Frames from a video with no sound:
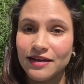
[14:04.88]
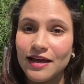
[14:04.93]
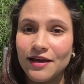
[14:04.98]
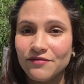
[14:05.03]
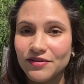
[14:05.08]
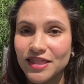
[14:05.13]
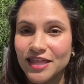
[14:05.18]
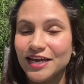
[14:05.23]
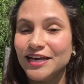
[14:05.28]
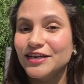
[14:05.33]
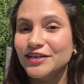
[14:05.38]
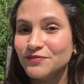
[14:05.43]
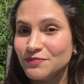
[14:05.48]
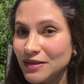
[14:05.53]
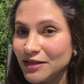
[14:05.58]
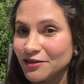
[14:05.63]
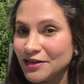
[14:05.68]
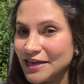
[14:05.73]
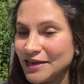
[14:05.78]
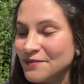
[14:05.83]
everything
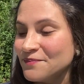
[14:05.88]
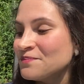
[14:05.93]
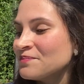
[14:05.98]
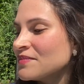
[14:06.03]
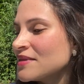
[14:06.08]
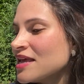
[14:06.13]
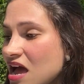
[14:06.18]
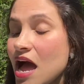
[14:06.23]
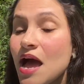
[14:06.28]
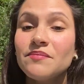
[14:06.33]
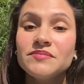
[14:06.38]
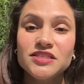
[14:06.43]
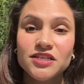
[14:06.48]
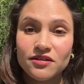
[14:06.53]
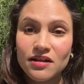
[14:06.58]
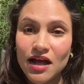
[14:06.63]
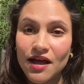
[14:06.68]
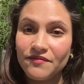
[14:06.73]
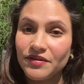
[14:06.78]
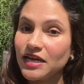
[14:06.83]
milky. I'm still
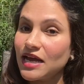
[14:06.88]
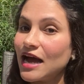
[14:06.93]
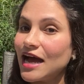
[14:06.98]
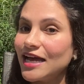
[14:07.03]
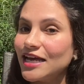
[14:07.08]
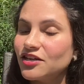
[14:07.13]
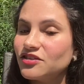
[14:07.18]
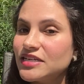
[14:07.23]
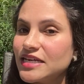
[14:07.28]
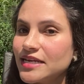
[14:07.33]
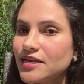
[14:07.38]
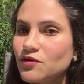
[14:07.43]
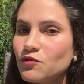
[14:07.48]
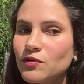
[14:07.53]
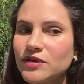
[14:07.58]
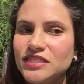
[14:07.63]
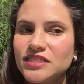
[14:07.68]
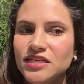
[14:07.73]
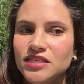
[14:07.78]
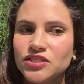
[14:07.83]
having iodine,
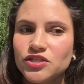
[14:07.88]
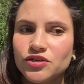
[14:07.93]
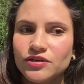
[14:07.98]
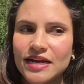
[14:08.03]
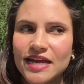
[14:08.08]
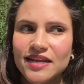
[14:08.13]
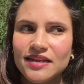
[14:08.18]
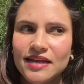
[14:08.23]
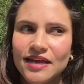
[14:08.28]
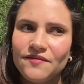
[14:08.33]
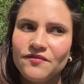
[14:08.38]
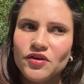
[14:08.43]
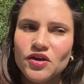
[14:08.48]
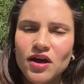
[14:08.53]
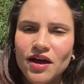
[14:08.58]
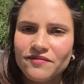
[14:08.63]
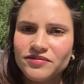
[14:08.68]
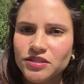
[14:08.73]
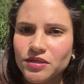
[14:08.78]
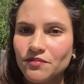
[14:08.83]
which is great. If you
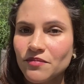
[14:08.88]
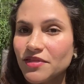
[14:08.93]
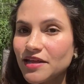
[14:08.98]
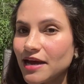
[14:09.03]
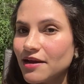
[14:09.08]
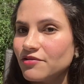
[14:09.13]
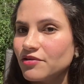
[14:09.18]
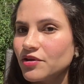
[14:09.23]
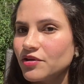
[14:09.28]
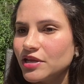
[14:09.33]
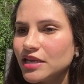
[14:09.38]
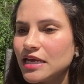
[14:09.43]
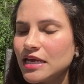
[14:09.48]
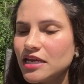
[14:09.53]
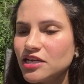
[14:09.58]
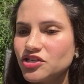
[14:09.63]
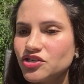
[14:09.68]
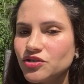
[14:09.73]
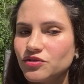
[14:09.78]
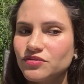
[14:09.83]
have some thyroid
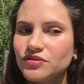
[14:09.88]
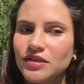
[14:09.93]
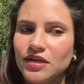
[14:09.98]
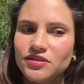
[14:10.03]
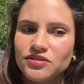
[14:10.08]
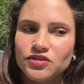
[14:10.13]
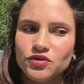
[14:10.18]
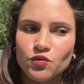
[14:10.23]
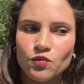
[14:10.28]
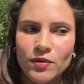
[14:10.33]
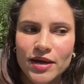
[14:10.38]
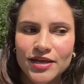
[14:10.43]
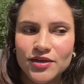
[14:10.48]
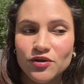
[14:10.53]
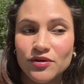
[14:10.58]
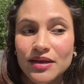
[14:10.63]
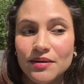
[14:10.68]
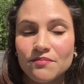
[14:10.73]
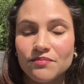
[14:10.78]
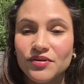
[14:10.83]
issues, that's a way you
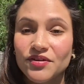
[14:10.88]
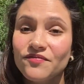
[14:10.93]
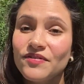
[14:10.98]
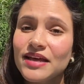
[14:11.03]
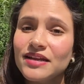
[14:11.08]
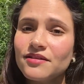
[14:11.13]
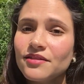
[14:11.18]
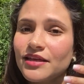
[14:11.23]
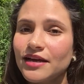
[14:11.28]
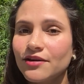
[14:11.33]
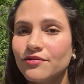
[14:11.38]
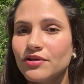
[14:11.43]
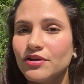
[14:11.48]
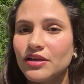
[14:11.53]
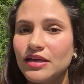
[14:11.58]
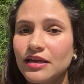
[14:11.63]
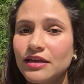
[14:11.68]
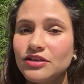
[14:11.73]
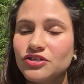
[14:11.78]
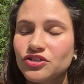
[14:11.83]
can prevent thyroid
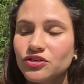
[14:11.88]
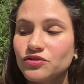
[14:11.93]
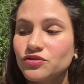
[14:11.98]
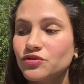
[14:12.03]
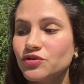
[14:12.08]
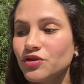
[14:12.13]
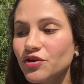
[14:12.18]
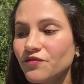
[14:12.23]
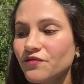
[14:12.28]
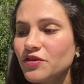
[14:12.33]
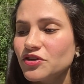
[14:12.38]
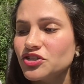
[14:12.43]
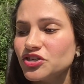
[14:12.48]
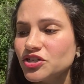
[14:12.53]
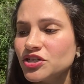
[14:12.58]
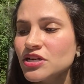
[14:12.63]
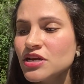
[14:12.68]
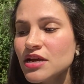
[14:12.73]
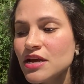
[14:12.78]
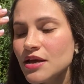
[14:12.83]
issues to your future
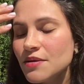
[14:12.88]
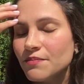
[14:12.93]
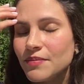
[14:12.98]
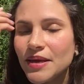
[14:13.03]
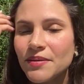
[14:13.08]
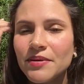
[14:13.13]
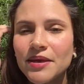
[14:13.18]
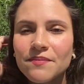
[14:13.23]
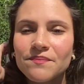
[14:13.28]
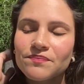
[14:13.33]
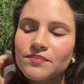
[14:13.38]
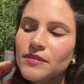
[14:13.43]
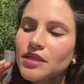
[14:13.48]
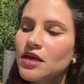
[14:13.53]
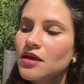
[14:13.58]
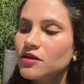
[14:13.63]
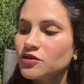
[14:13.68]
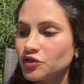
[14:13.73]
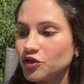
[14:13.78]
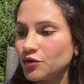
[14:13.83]
baby,
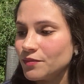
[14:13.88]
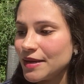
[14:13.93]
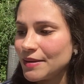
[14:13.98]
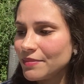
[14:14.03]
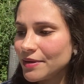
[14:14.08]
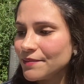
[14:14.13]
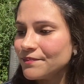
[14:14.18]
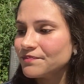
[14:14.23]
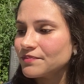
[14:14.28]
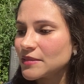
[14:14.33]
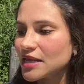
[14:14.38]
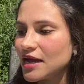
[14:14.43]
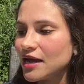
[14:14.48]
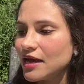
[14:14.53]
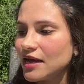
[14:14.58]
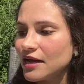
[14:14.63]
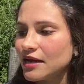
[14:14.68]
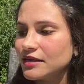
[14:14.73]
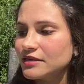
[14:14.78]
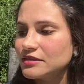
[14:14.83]
to your baby.
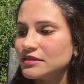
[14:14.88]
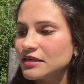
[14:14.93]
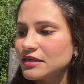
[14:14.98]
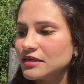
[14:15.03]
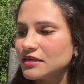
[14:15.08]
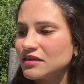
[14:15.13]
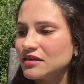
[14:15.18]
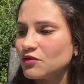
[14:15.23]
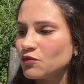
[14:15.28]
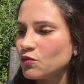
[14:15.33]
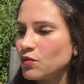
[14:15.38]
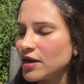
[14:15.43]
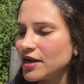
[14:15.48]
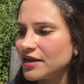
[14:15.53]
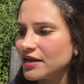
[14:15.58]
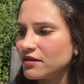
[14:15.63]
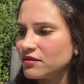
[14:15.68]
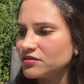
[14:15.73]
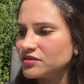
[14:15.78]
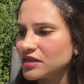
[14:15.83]
And what
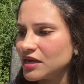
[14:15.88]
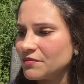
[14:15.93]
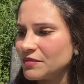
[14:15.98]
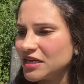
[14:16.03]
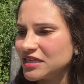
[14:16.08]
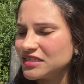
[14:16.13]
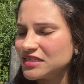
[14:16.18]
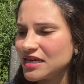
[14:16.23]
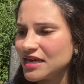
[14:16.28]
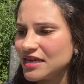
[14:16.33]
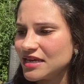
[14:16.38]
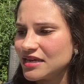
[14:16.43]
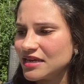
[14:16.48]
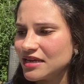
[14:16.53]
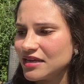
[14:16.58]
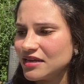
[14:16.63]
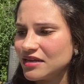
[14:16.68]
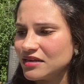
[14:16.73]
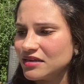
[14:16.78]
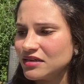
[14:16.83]
else am I
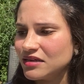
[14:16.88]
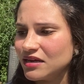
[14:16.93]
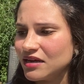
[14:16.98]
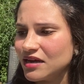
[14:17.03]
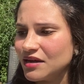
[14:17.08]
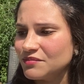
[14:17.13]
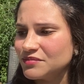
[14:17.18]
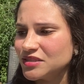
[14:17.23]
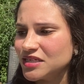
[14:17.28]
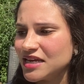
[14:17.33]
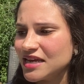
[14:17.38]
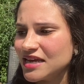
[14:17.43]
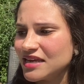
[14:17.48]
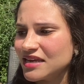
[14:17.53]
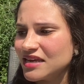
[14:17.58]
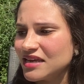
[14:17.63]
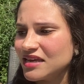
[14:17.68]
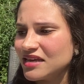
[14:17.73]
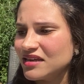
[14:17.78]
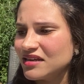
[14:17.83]
taking? I'm
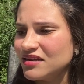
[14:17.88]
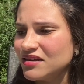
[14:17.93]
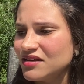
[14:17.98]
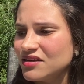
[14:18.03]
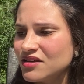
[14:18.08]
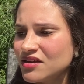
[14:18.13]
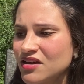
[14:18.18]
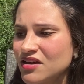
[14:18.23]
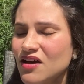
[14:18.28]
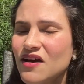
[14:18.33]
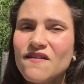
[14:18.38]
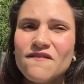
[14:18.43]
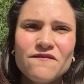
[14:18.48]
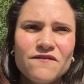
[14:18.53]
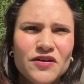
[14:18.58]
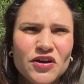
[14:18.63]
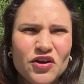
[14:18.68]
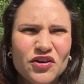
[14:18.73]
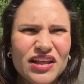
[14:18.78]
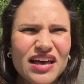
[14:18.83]
taking
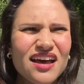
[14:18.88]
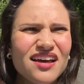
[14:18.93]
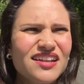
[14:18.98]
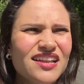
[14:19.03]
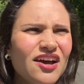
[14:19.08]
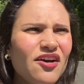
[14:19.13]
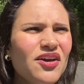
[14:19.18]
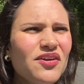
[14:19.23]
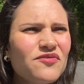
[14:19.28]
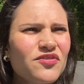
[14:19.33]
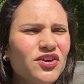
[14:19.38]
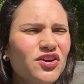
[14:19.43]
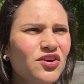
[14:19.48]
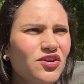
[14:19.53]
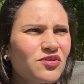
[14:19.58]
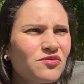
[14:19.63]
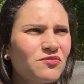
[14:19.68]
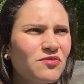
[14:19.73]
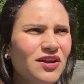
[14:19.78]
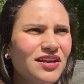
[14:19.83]
Flora. Now I forgot
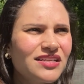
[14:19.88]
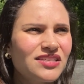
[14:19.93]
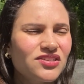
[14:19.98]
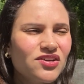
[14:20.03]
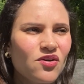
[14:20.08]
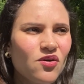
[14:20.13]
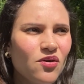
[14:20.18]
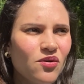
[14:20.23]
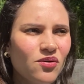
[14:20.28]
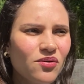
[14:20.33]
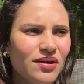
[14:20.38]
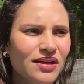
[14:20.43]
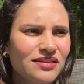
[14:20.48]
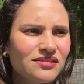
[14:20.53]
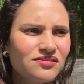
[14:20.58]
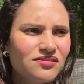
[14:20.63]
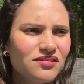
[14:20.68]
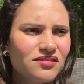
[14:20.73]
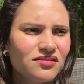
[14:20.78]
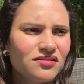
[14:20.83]
what it's called. It's
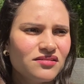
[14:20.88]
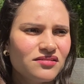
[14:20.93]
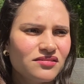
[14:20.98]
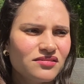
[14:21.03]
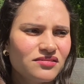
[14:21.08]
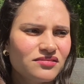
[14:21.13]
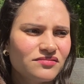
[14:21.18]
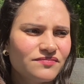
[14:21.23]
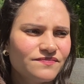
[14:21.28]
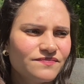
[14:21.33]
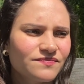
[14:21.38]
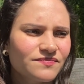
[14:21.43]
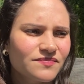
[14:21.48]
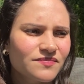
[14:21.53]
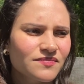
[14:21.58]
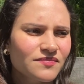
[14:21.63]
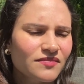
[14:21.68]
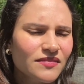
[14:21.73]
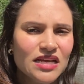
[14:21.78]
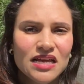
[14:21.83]
the
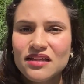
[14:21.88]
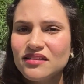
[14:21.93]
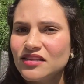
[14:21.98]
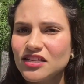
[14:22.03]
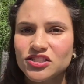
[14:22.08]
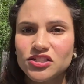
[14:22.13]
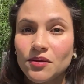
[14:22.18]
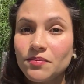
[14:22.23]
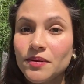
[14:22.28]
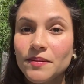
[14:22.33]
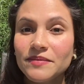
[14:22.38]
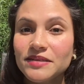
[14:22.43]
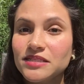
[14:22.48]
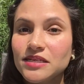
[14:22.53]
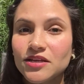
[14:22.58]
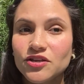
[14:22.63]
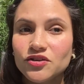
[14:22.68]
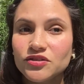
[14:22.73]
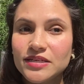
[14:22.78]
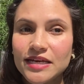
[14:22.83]
supplements that
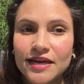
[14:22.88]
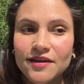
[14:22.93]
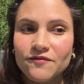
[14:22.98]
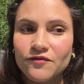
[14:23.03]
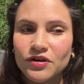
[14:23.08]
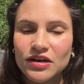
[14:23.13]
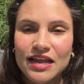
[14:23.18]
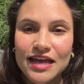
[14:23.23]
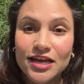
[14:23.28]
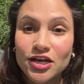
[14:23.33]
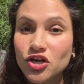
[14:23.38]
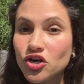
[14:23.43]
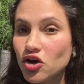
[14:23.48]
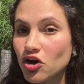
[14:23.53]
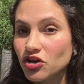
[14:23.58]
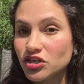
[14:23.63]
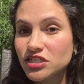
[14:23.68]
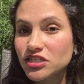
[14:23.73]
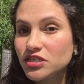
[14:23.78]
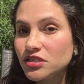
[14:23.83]
you take for like
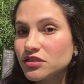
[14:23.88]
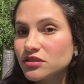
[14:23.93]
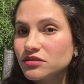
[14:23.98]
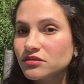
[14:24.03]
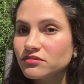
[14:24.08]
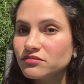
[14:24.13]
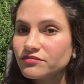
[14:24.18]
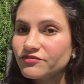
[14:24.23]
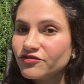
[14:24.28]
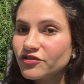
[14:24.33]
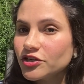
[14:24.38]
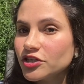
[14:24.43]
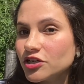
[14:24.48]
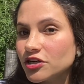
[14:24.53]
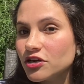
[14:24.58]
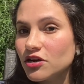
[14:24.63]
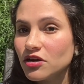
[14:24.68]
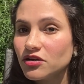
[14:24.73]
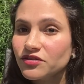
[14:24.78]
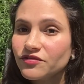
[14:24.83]
gut, for your
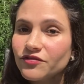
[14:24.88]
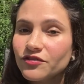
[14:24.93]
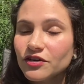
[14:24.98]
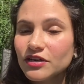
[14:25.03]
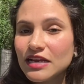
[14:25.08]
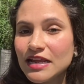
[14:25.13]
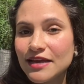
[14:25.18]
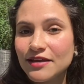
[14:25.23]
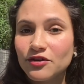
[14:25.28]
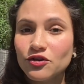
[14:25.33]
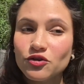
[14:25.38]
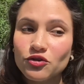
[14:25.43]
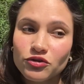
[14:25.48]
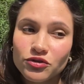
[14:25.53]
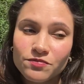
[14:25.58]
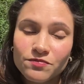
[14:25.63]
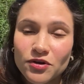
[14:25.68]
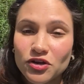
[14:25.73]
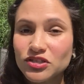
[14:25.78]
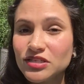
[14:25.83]
gut, for like
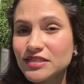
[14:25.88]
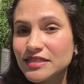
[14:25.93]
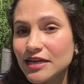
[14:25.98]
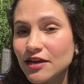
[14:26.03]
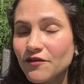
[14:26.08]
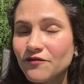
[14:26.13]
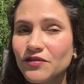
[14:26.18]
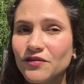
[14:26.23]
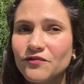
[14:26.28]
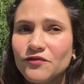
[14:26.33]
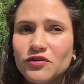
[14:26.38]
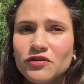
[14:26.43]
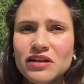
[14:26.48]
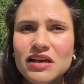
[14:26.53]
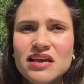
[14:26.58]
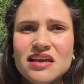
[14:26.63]
good processing of the food.